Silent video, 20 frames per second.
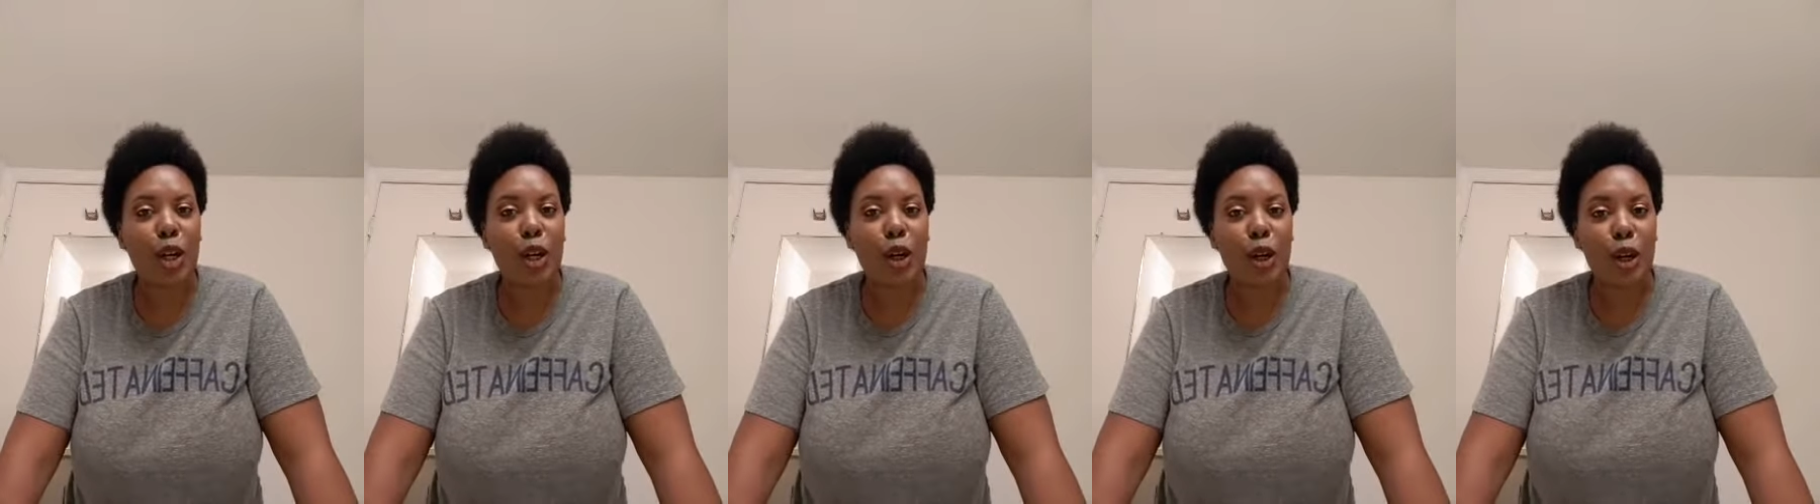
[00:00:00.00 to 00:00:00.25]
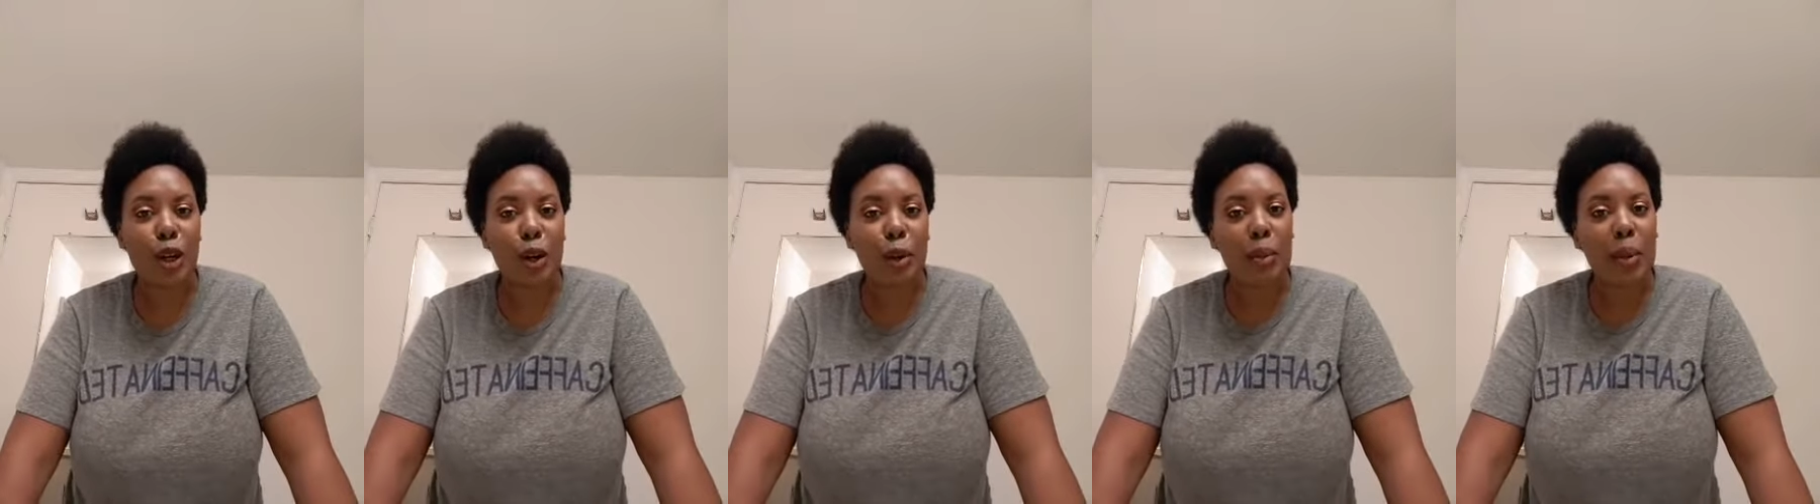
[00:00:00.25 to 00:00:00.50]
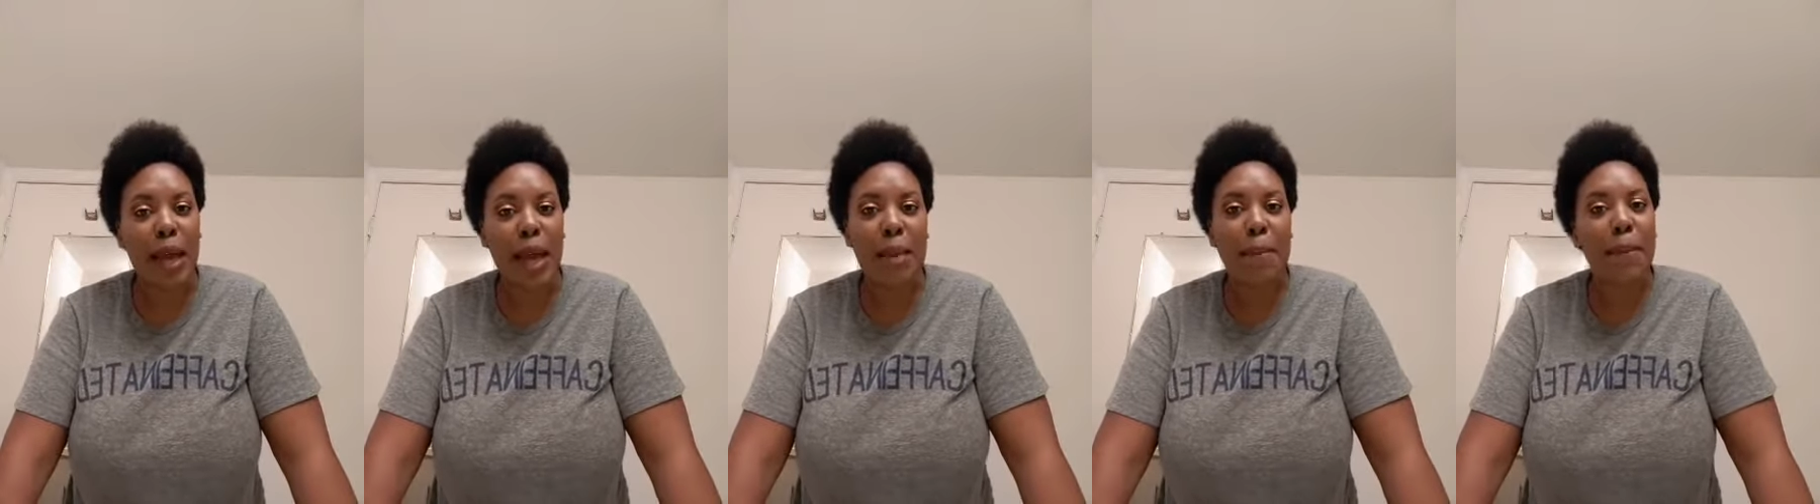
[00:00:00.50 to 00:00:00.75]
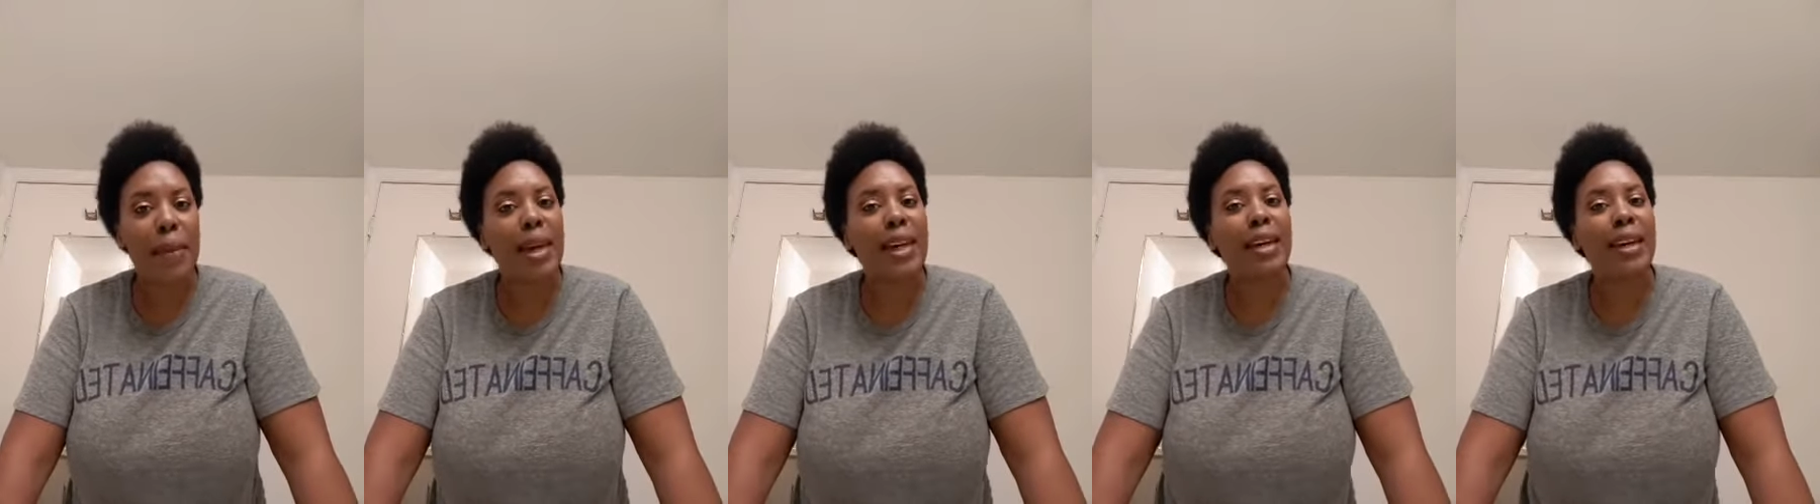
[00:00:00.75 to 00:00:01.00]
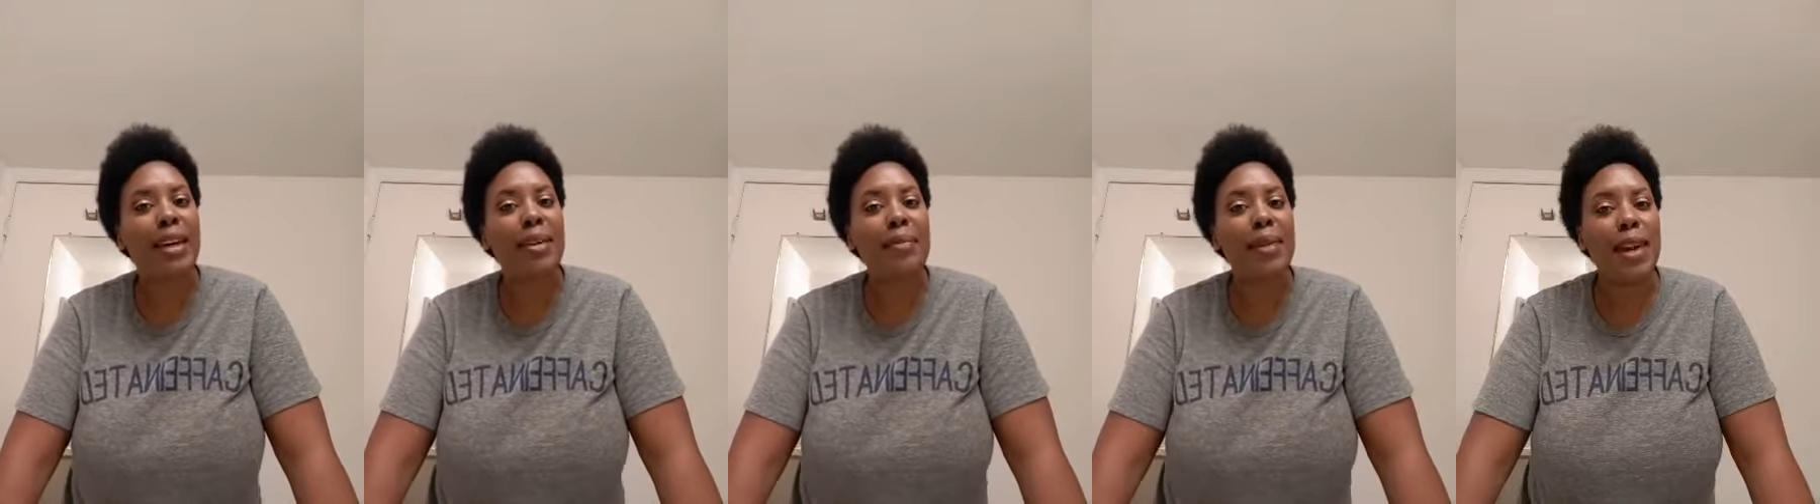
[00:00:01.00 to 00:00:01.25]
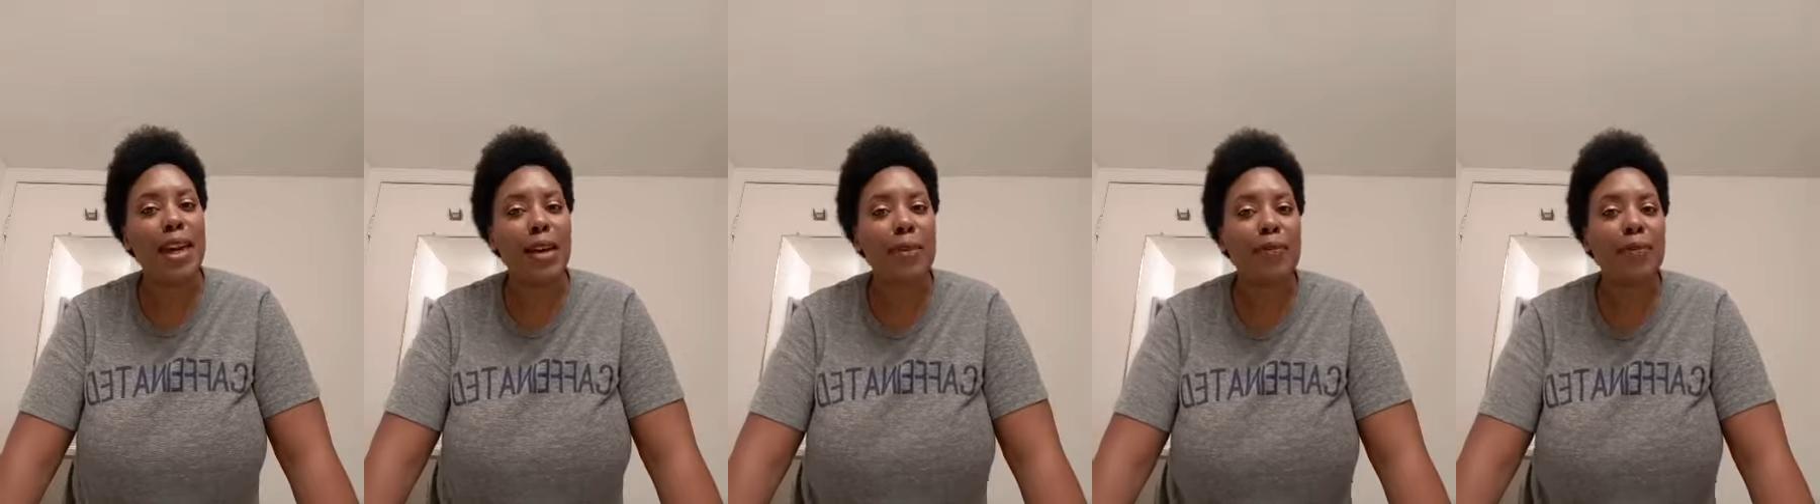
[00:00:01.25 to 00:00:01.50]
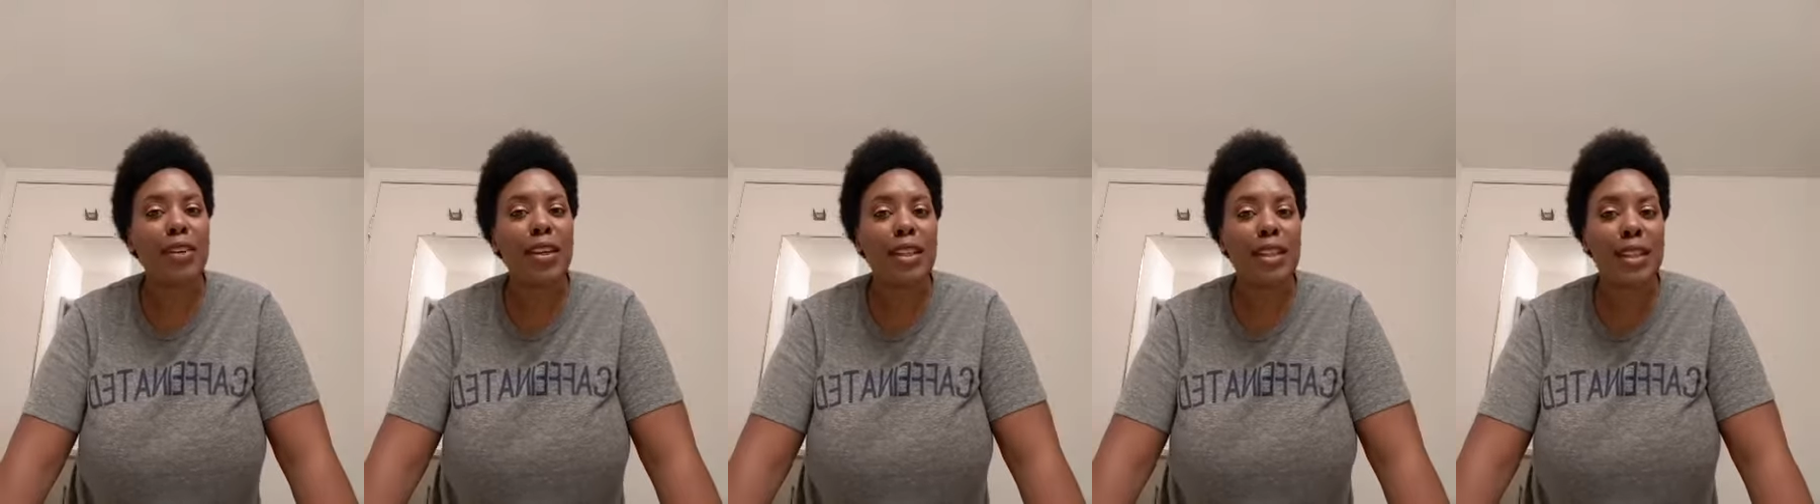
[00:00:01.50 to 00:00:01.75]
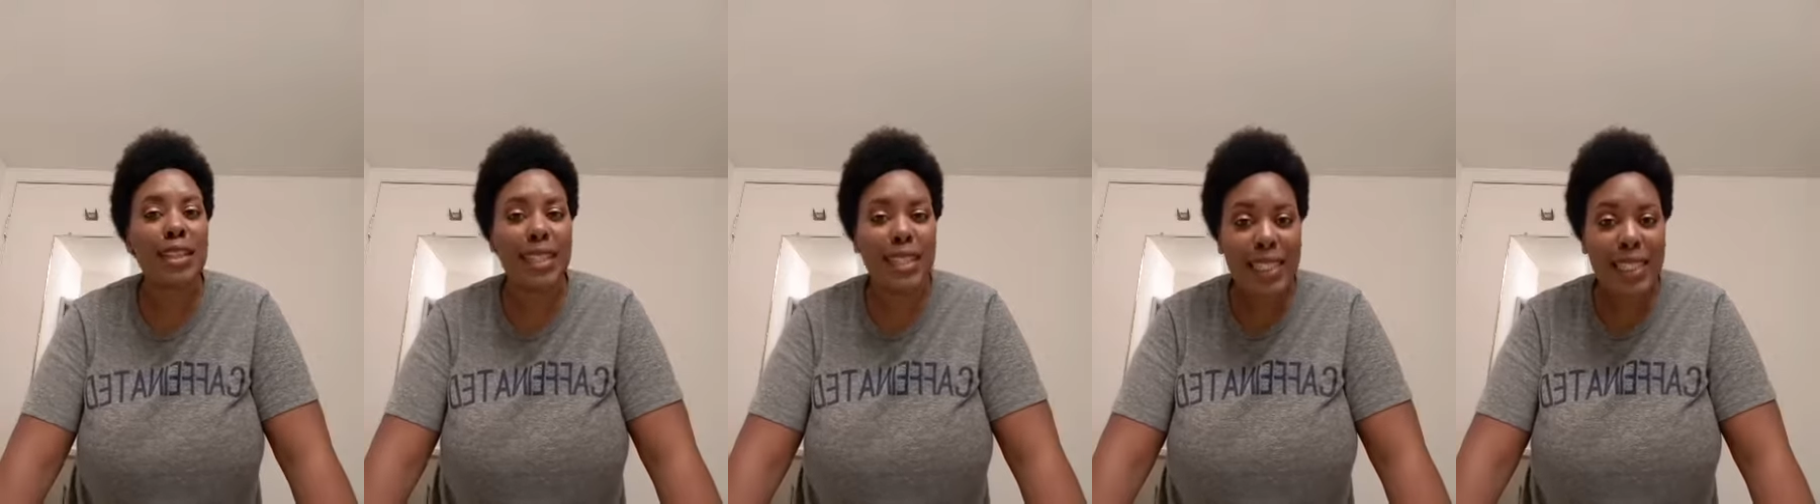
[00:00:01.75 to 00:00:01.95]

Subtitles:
curb and making makeup feel